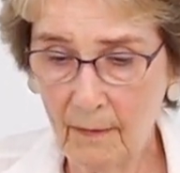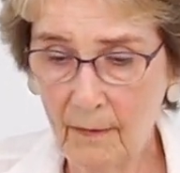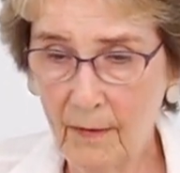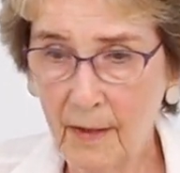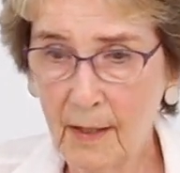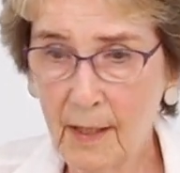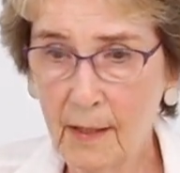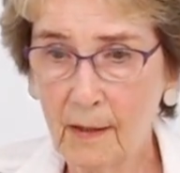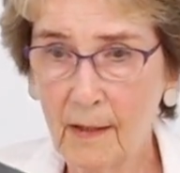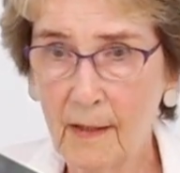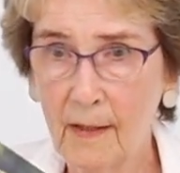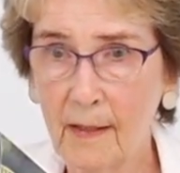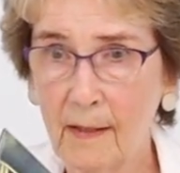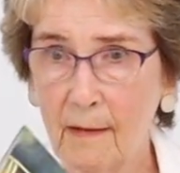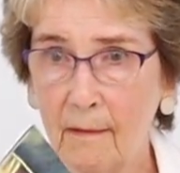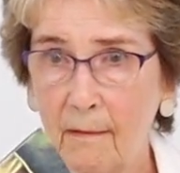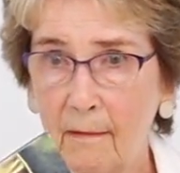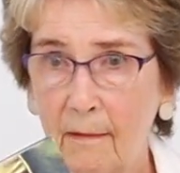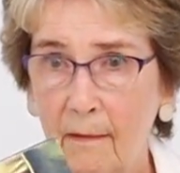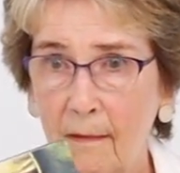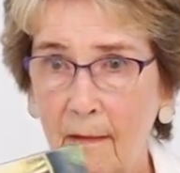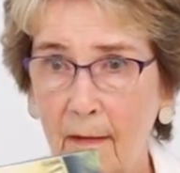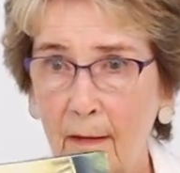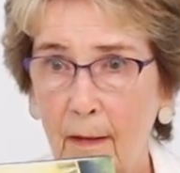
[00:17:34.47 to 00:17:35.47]
this is
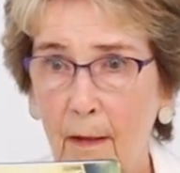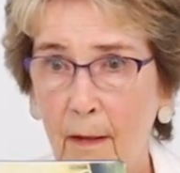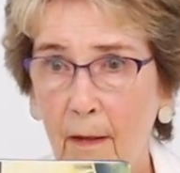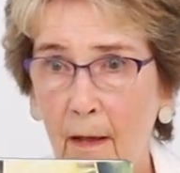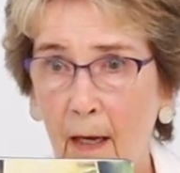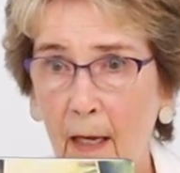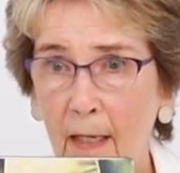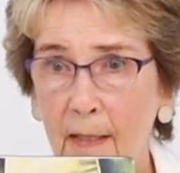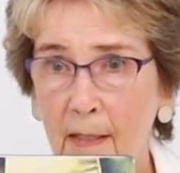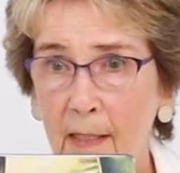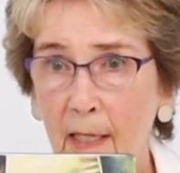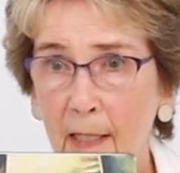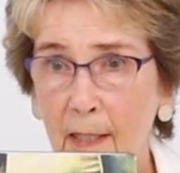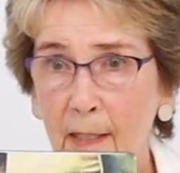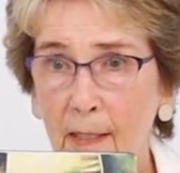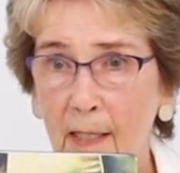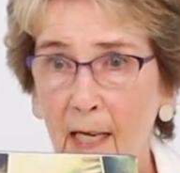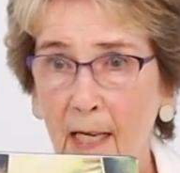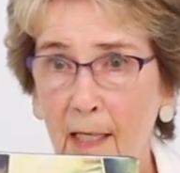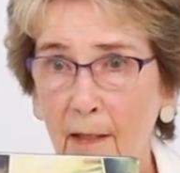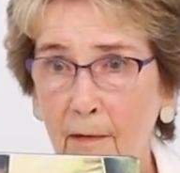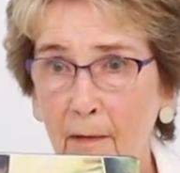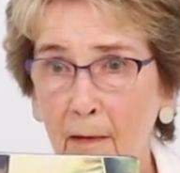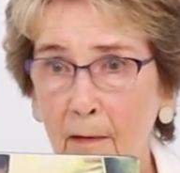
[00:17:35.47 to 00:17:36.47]
a
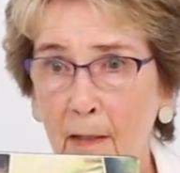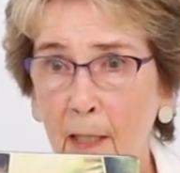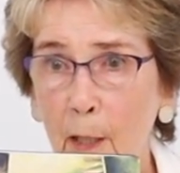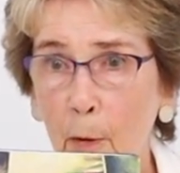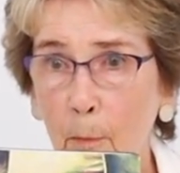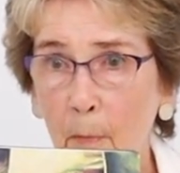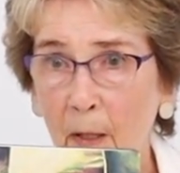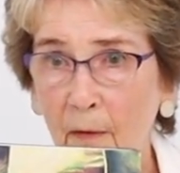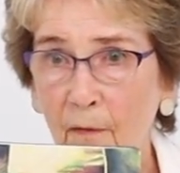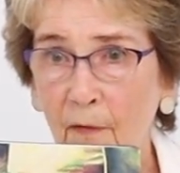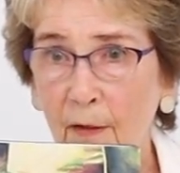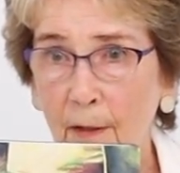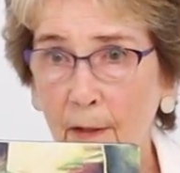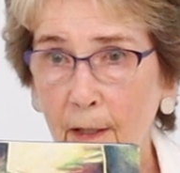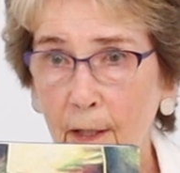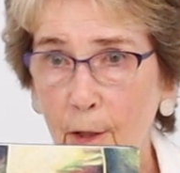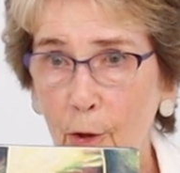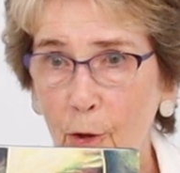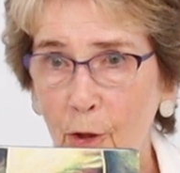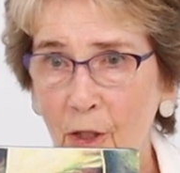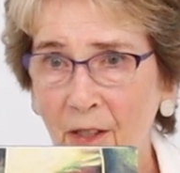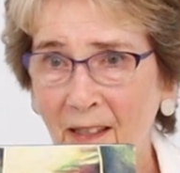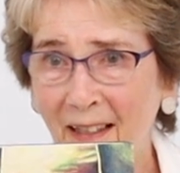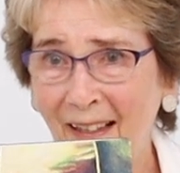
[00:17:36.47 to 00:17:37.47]
sunset near my
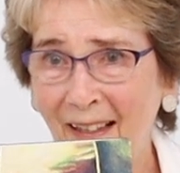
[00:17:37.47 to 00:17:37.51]
village.